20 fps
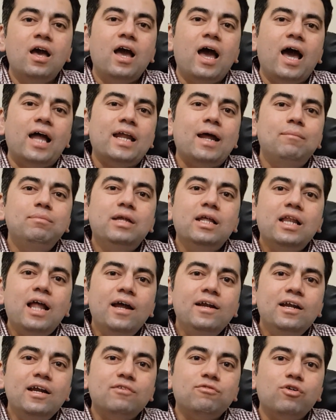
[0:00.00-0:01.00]
And I'm
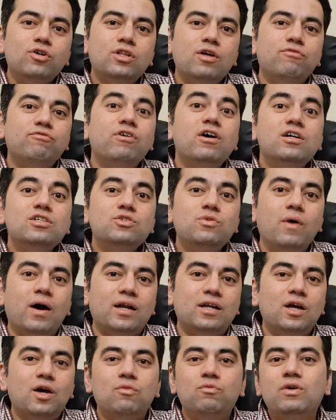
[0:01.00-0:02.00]
delighted for the first
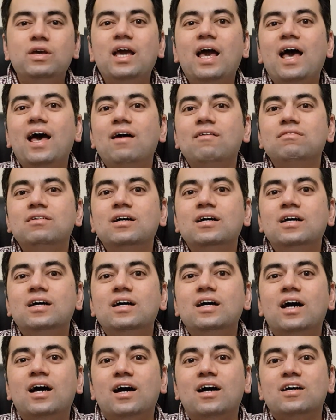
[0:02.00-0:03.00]
one we have
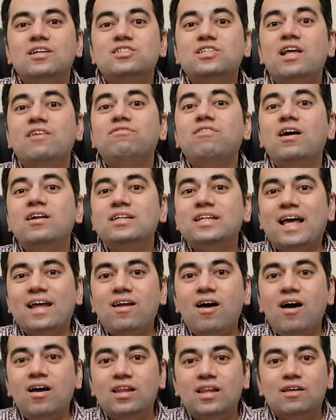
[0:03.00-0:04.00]
Stéphane
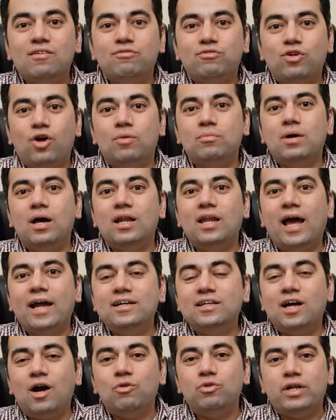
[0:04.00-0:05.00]
Téral from
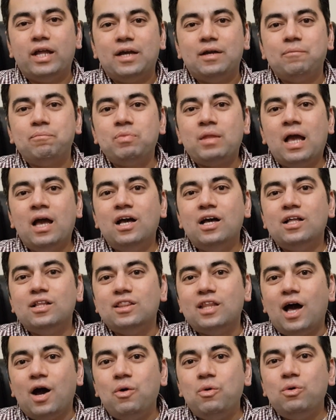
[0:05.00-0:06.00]
LightCounting.
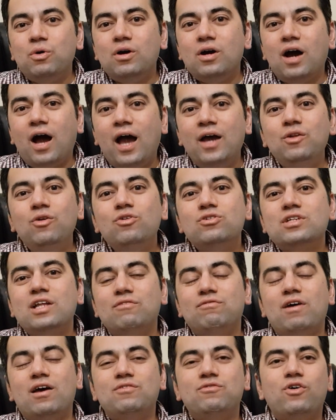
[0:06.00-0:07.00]
Now I know
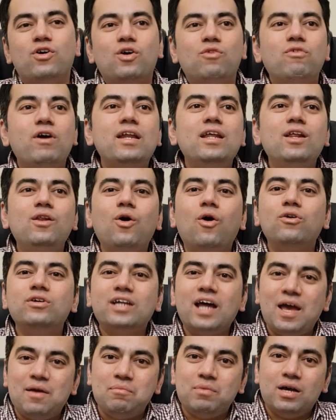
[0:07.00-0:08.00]
Stéphane for a very long
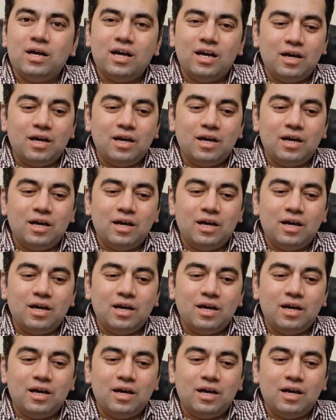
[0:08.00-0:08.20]
time.